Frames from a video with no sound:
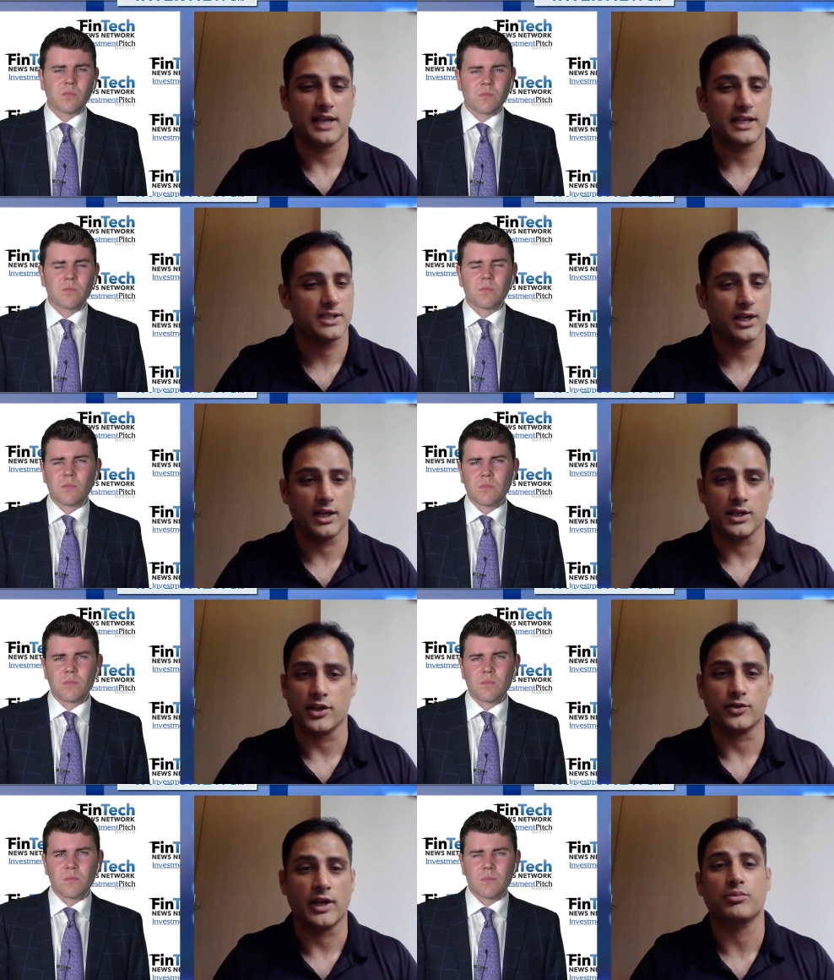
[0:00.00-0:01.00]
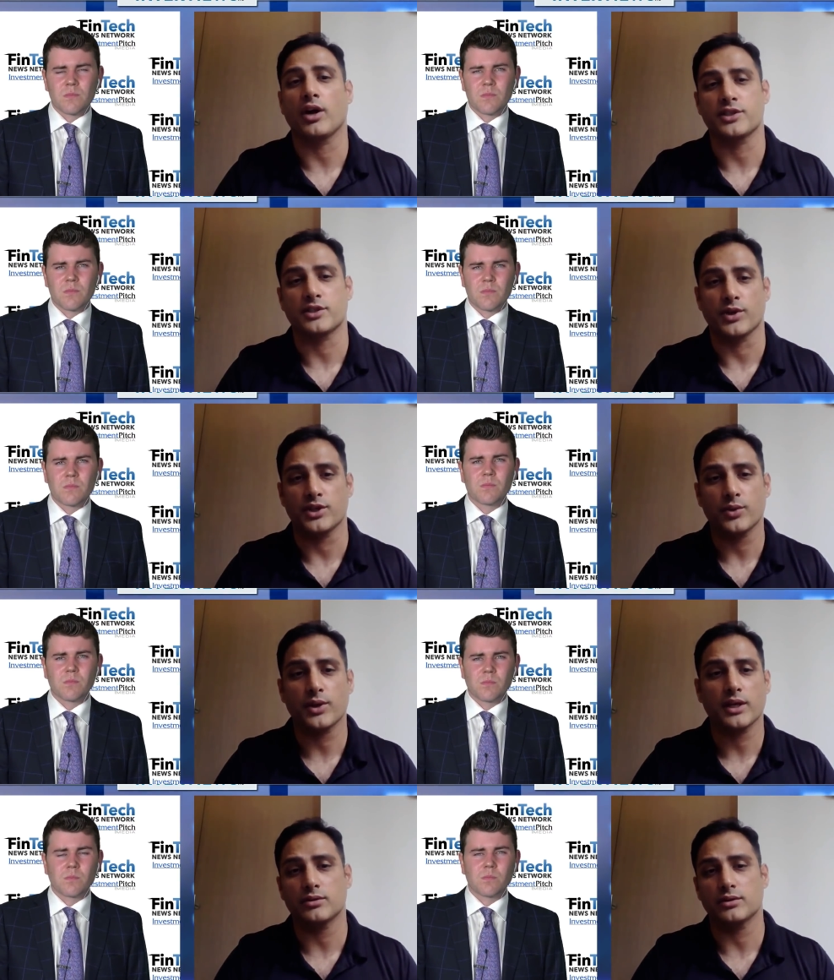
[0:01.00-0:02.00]
Speaker 1: that's another great project we're
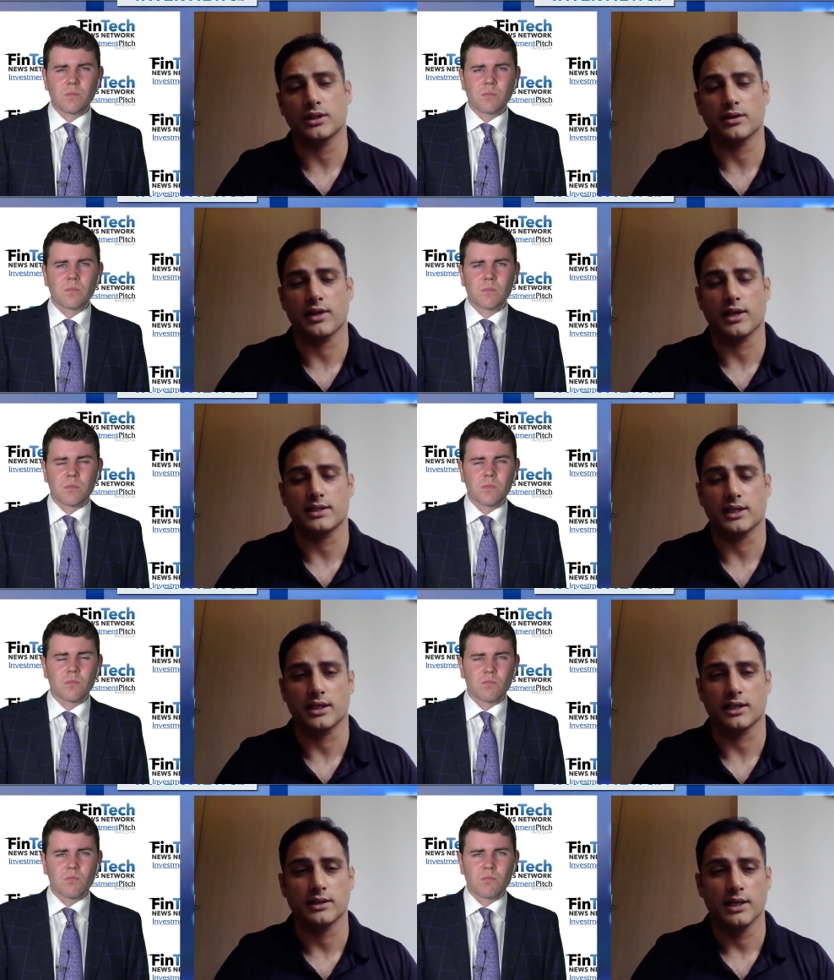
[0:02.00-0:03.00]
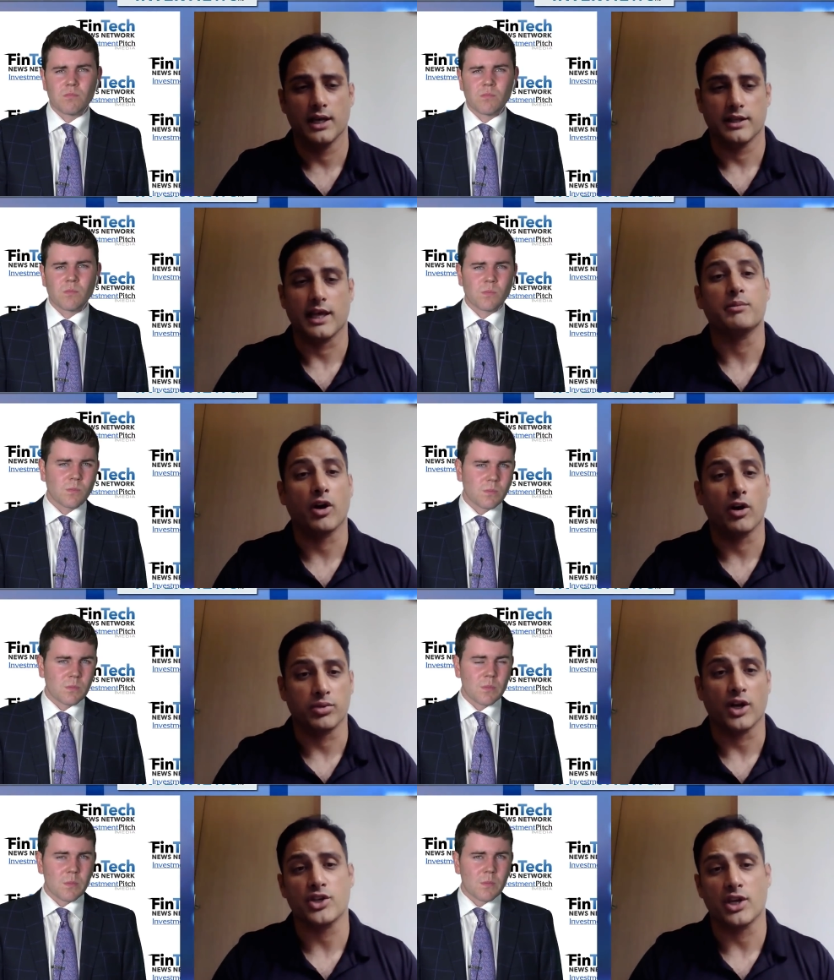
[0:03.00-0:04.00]
doing that that'll be all
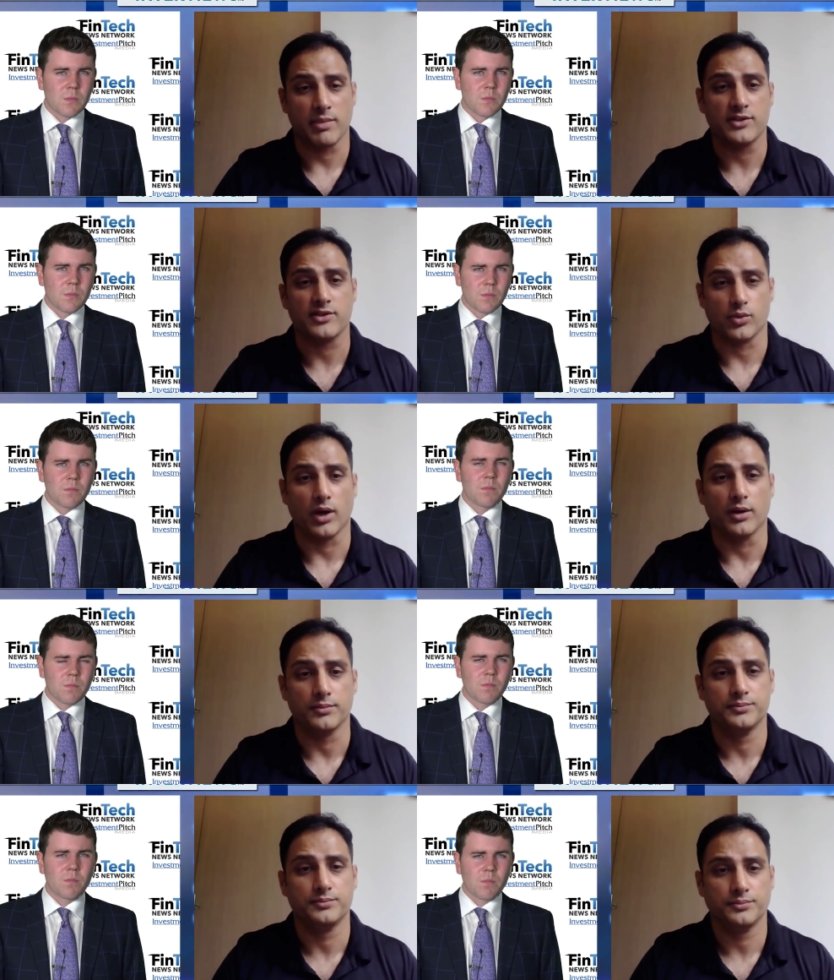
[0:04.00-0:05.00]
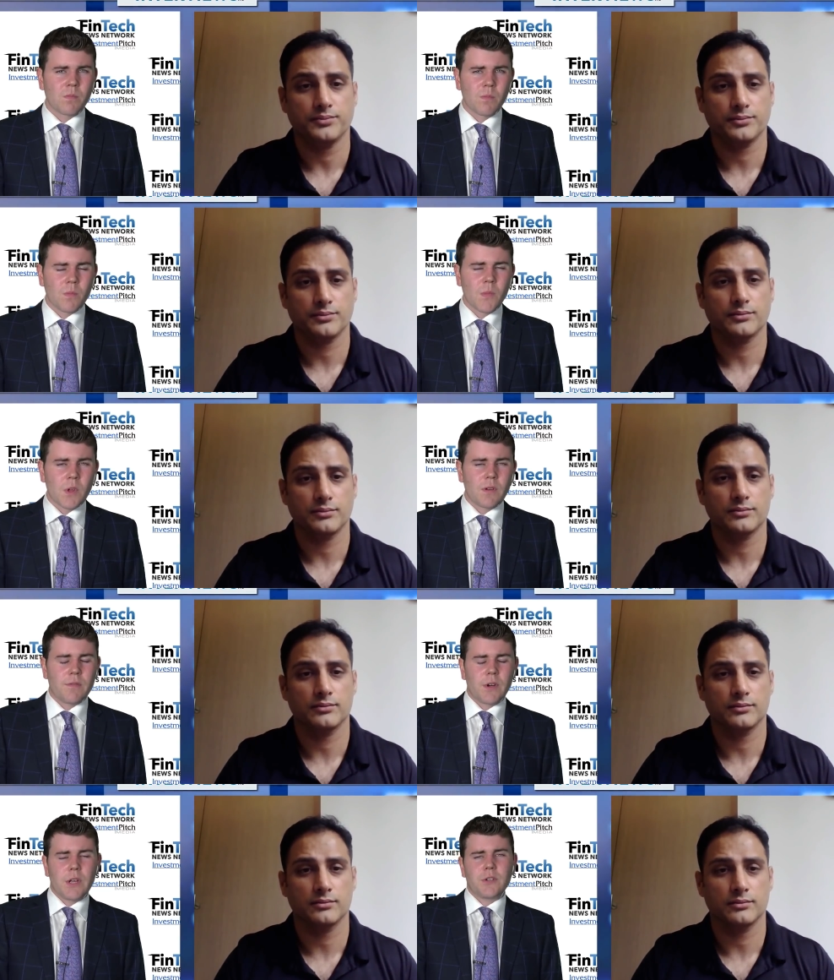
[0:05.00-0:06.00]
blockchain based as well.
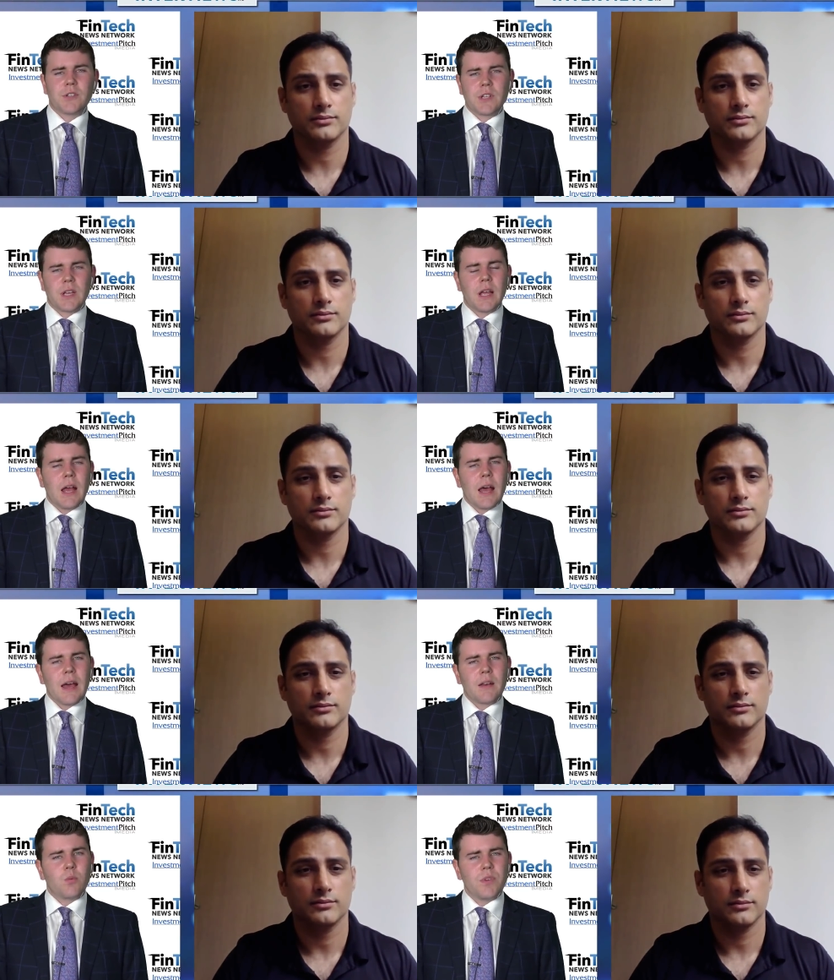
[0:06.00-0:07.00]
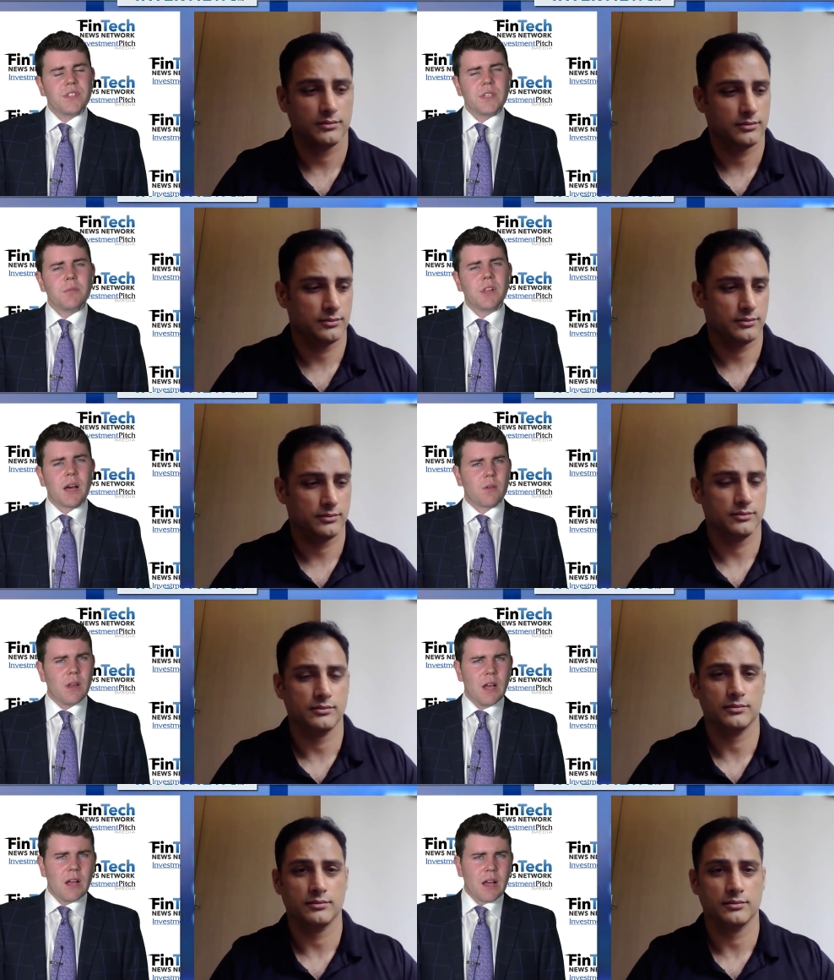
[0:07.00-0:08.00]
Speaker 2: Very interesting. And with Deep
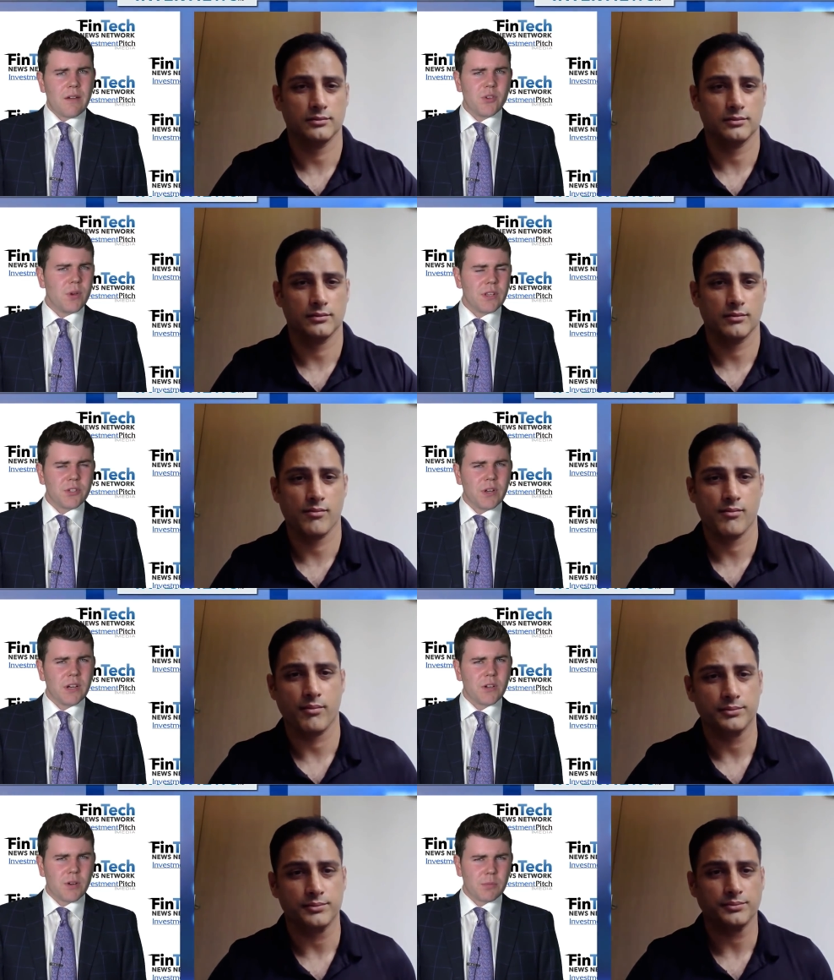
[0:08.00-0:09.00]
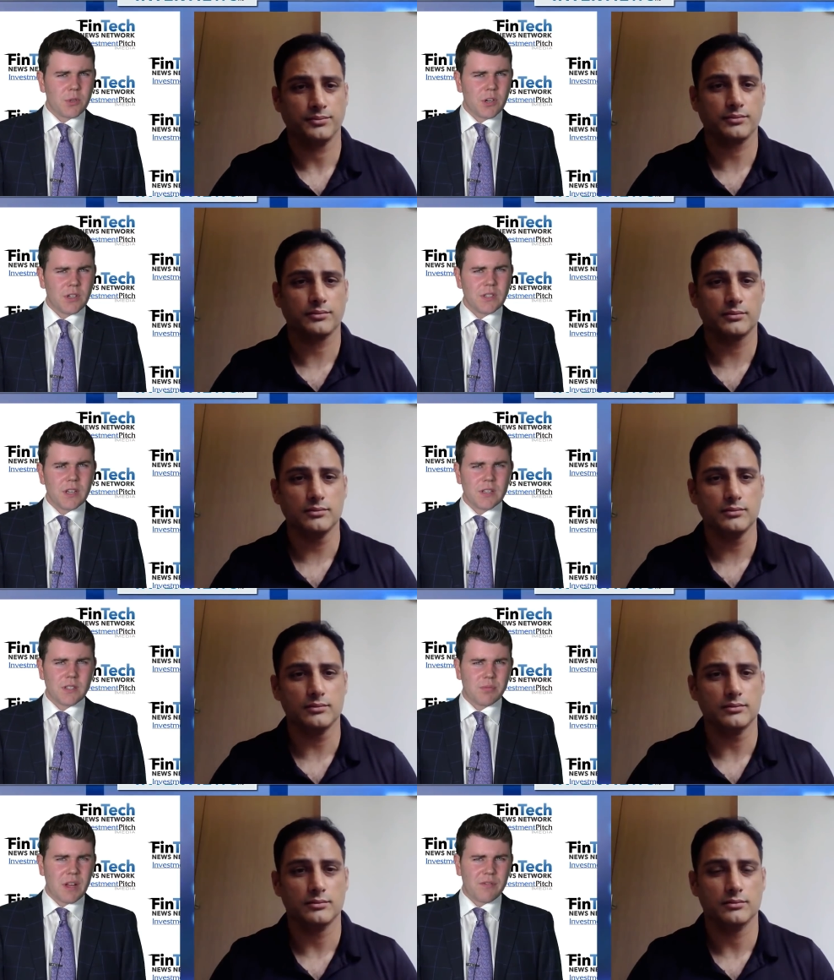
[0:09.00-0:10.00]
Cloud, have you integrated a cryptocurrency
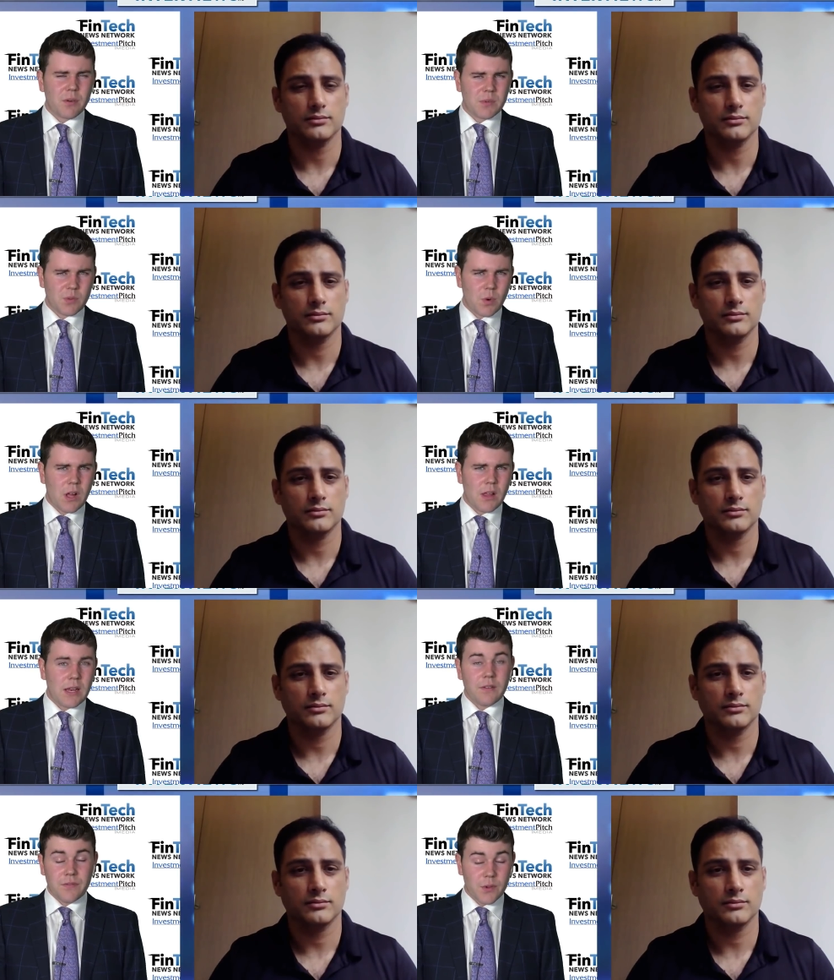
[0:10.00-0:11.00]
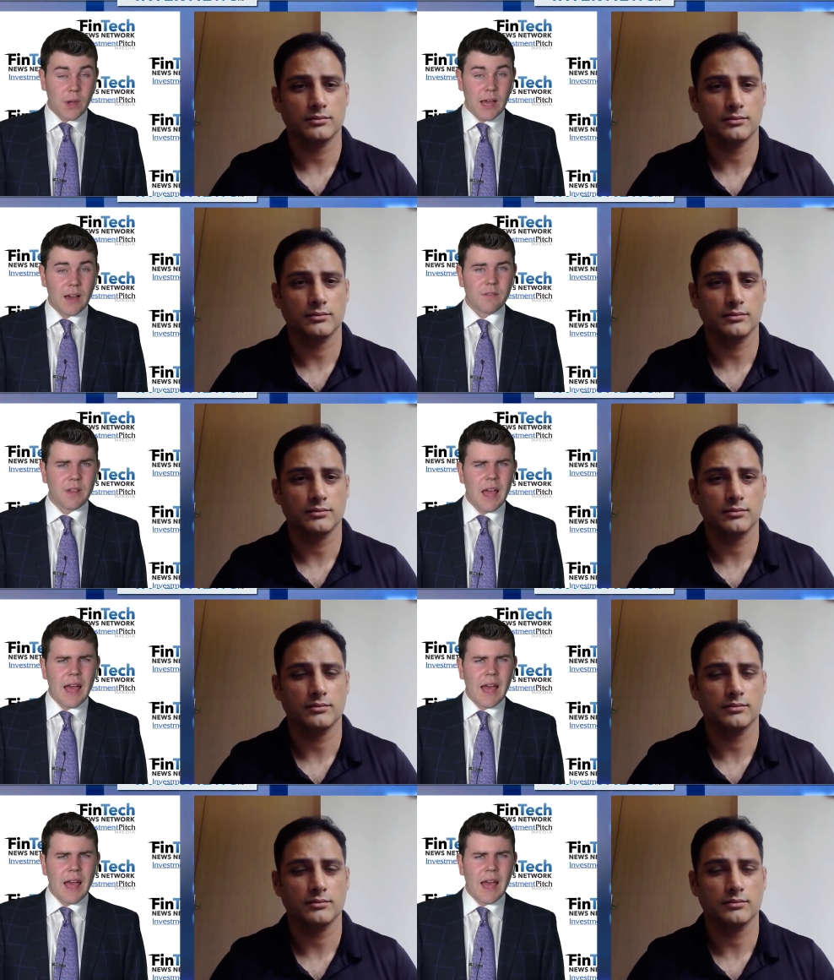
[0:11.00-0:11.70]
into the platform as well? And if you have,